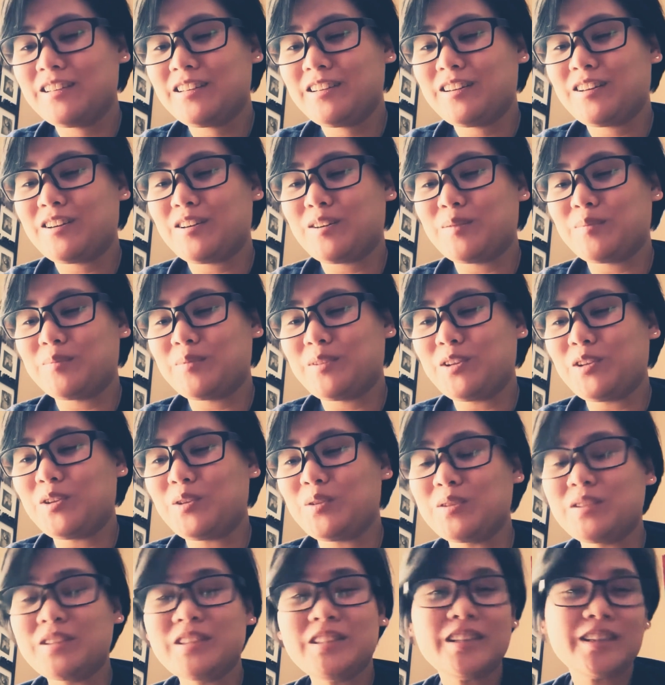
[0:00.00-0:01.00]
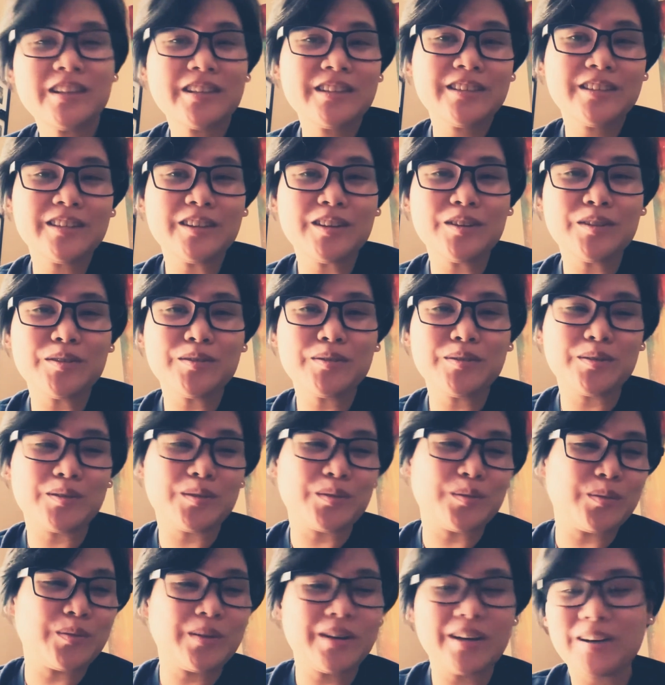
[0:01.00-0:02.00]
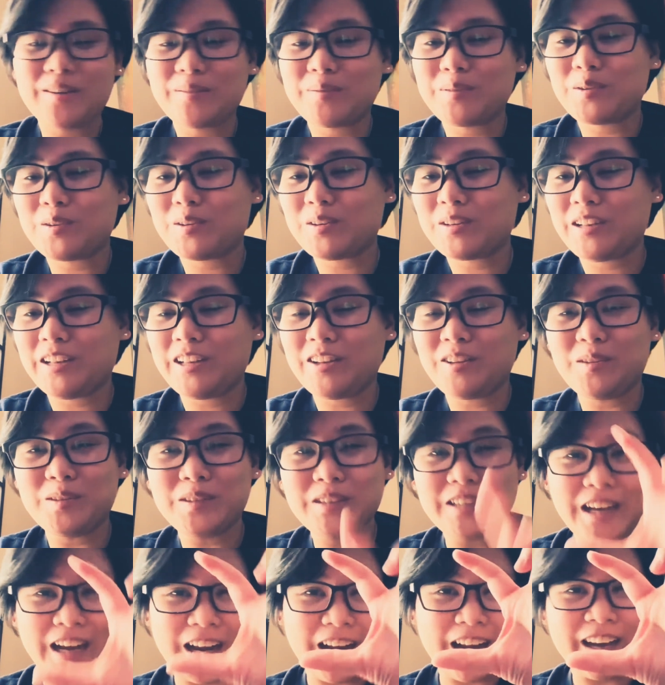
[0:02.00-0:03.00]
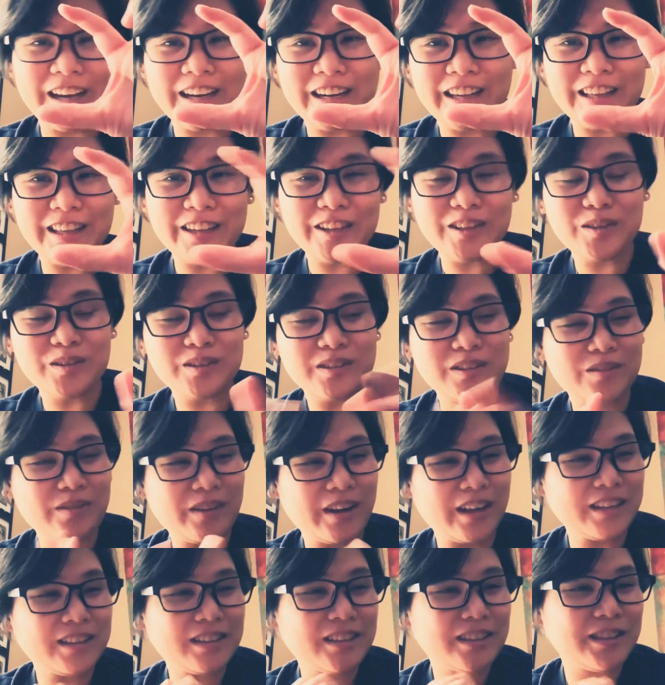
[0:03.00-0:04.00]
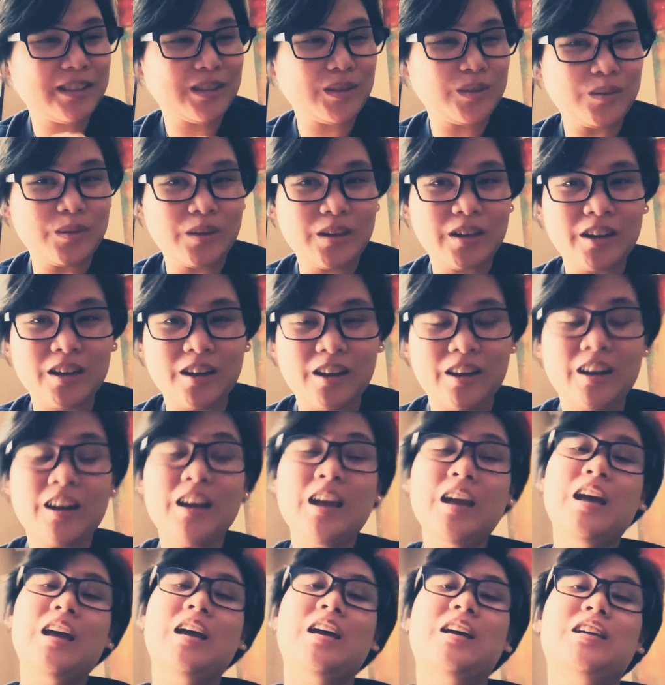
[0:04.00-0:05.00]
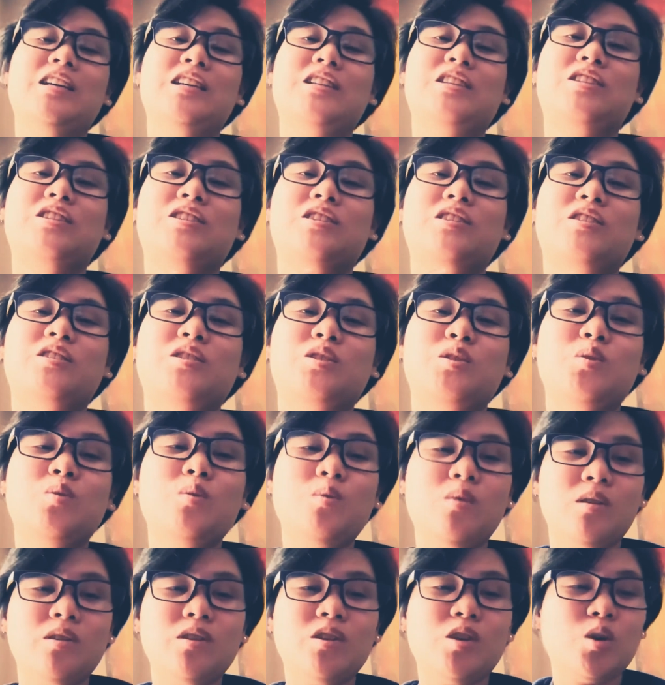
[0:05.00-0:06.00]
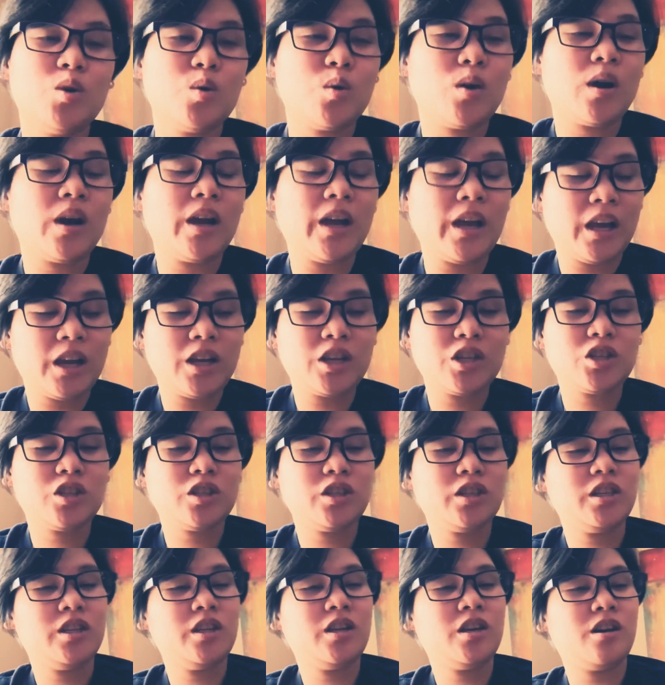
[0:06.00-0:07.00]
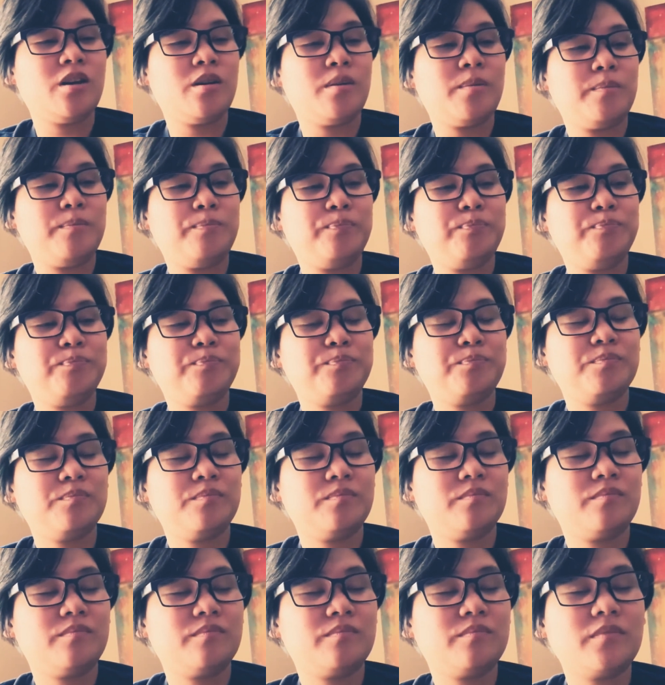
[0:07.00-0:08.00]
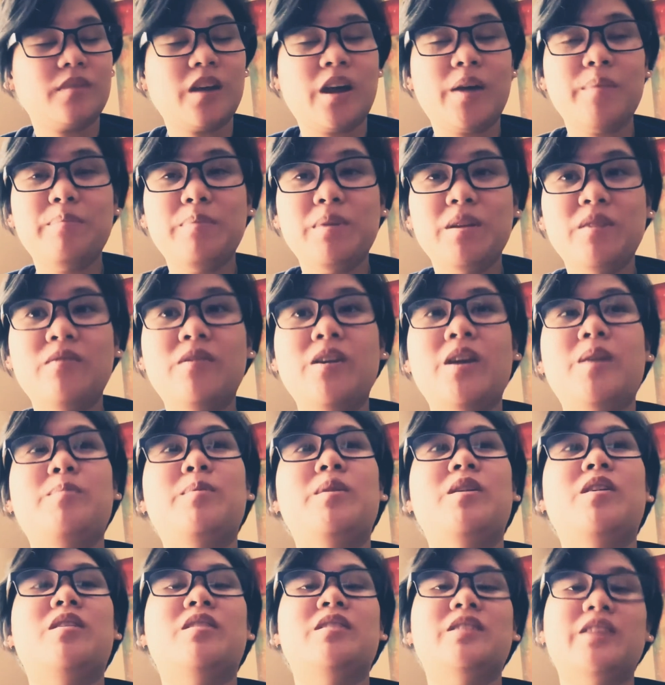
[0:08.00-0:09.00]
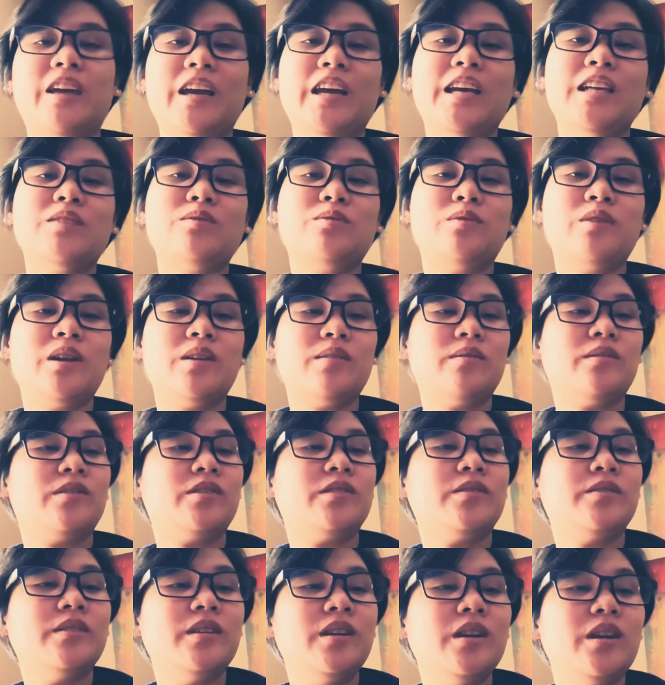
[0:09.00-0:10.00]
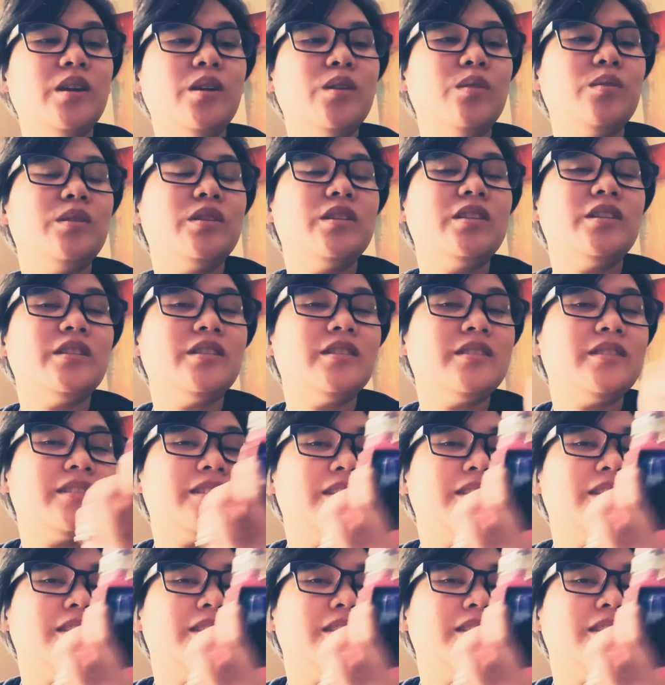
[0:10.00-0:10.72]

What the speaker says: The little stick stuff or whatever, like little tiny little devices and whatnot. As you all know, I actually I've been vaping on tanks forever, which is